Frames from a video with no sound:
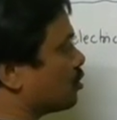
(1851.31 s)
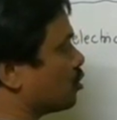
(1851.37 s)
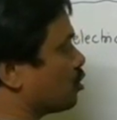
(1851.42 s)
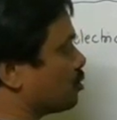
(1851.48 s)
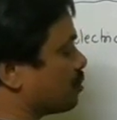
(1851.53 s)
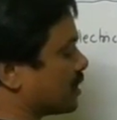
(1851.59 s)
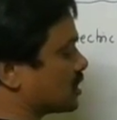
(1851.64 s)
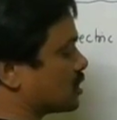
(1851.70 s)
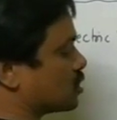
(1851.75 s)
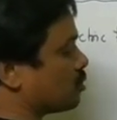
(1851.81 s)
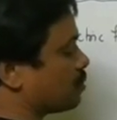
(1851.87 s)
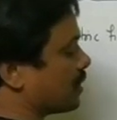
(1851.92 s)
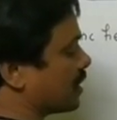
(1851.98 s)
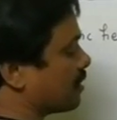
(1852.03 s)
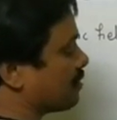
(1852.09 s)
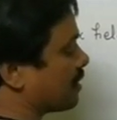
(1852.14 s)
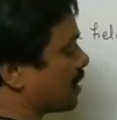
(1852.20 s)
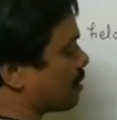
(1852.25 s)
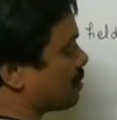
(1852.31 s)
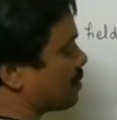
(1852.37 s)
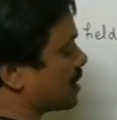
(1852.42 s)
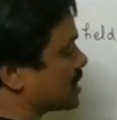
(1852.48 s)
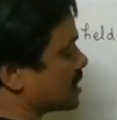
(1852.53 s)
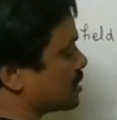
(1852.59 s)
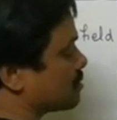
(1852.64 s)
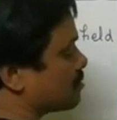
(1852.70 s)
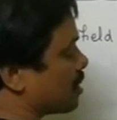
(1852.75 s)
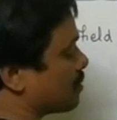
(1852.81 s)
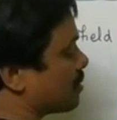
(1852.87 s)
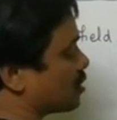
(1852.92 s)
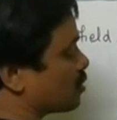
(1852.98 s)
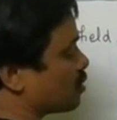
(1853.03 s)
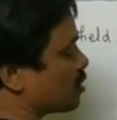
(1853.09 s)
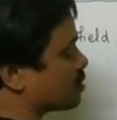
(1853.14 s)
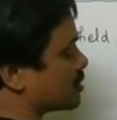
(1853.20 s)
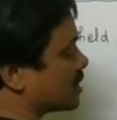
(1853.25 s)
Due to positive plate formula, sigma
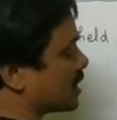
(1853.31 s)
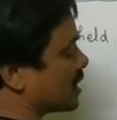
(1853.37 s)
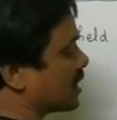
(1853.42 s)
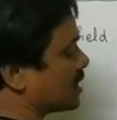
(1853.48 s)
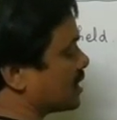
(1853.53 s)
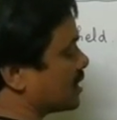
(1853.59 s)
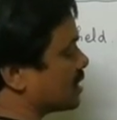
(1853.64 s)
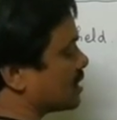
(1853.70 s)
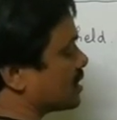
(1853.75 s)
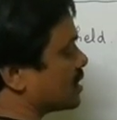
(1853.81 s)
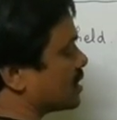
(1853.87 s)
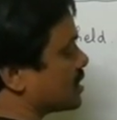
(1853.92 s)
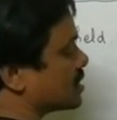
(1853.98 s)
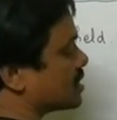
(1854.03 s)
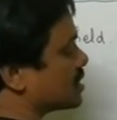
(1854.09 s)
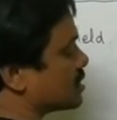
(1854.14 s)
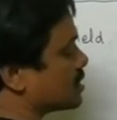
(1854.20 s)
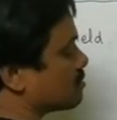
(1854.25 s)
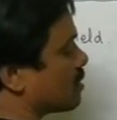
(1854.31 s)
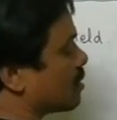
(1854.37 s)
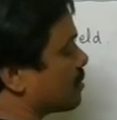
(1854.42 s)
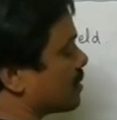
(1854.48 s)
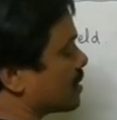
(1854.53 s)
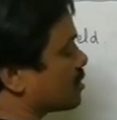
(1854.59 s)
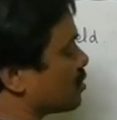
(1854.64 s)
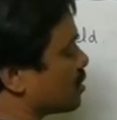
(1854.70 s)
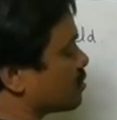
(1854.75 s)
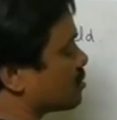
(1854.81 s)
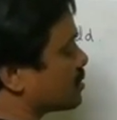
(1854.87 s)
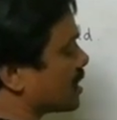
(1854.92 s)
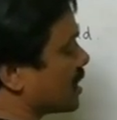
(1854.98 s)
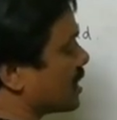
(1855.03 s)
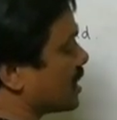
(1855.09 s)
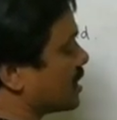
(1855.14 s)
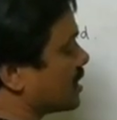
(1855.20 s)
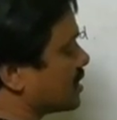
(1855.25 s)
by 2 epsilon naught, sigma by 2
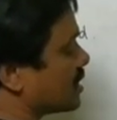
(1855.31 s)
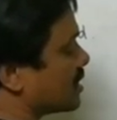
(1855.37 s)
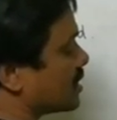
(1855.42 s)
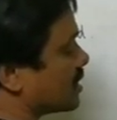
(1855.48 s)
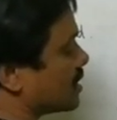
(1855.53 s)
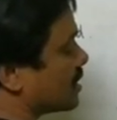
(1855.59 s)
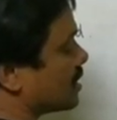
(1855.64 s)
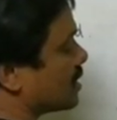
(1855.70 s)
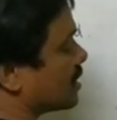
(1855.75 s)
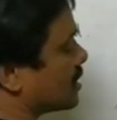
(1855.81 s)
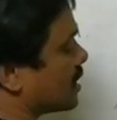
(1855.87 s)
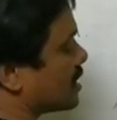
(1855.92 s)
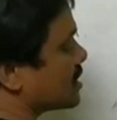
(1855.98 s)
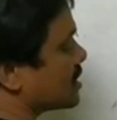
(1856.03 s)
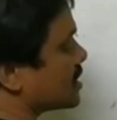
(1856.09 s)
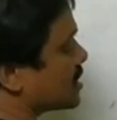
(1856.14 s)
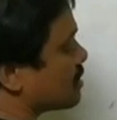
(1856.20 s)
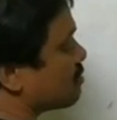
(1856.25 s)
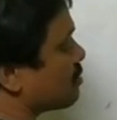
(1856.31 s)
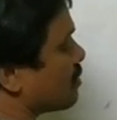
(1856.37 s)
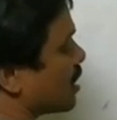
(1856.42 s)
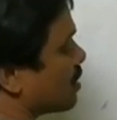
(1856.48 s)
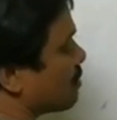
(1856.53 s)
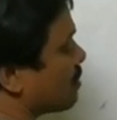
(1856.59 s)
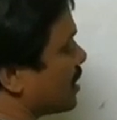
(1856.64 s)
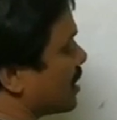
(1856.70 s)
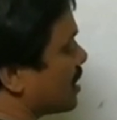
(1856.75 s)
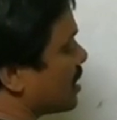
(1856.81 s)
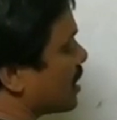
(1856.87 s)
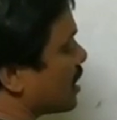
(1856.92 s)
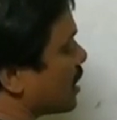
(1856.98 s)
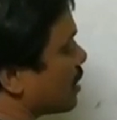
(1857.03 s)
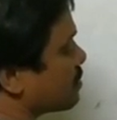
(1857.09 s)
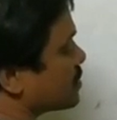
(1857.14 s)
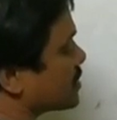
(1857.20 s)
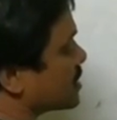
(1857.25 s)
epsilon naught, then sigma by
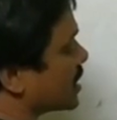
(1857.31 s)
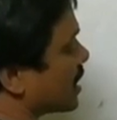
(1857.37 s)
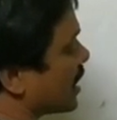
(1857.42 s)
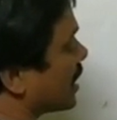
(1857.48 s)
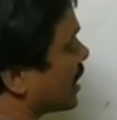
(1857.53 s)
epsilon